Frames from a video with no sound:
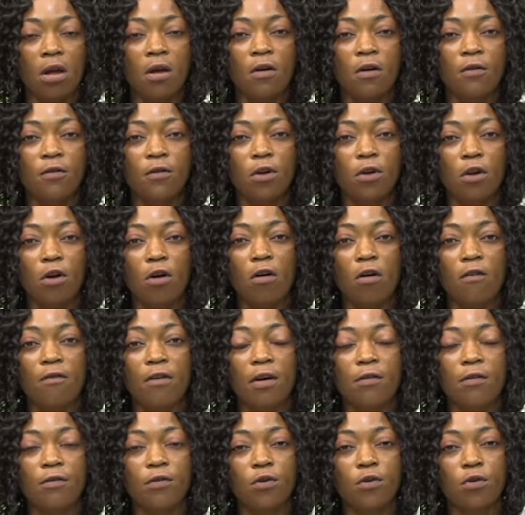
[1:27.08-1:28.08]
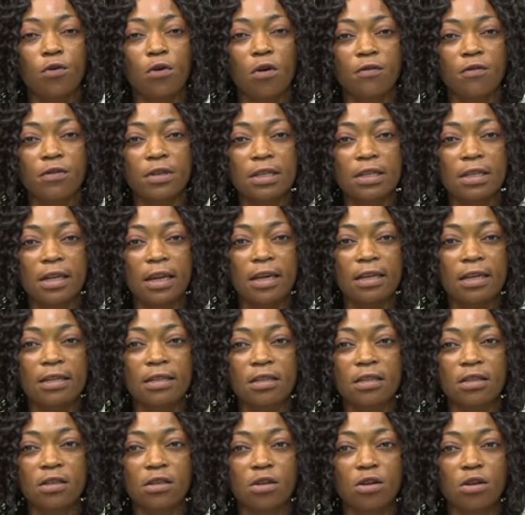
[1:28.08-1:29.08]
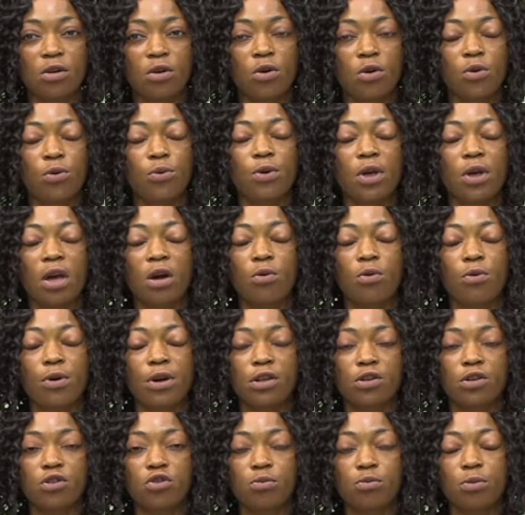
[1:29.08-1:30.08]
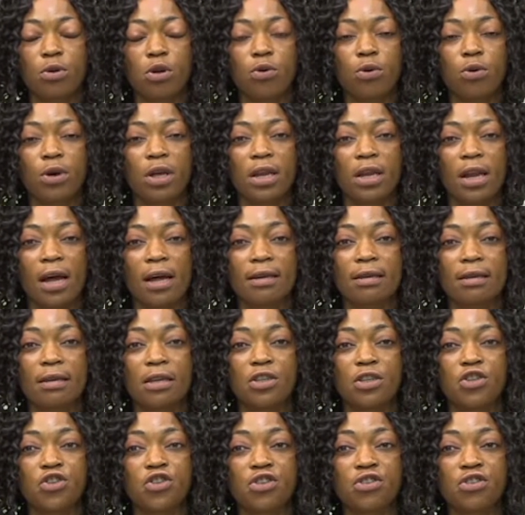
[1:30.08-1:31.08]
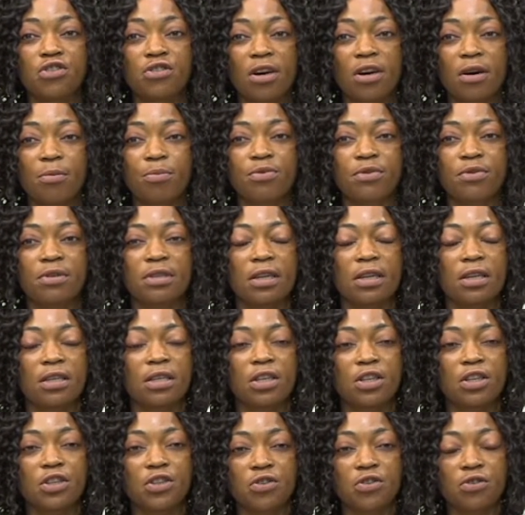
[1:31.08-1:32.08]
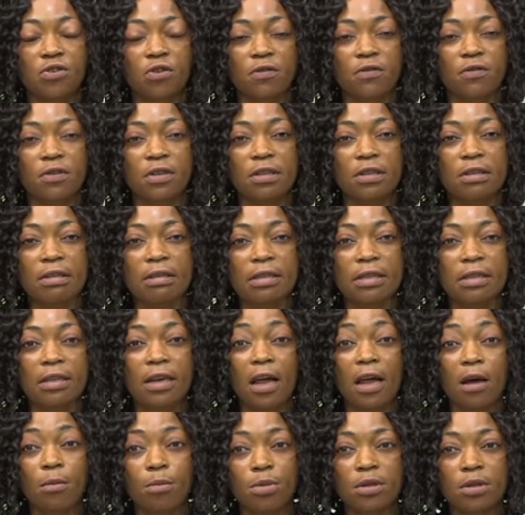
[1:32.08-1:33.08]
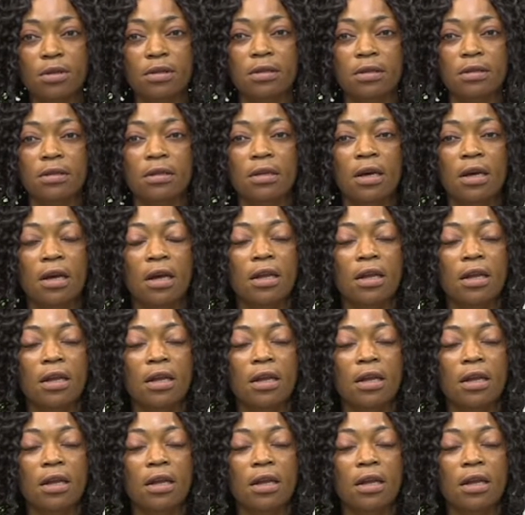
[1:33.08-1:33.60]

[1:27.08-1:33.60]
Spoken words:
For the overview of this lesson, we are going to be looking at the general presentation of the syllabus,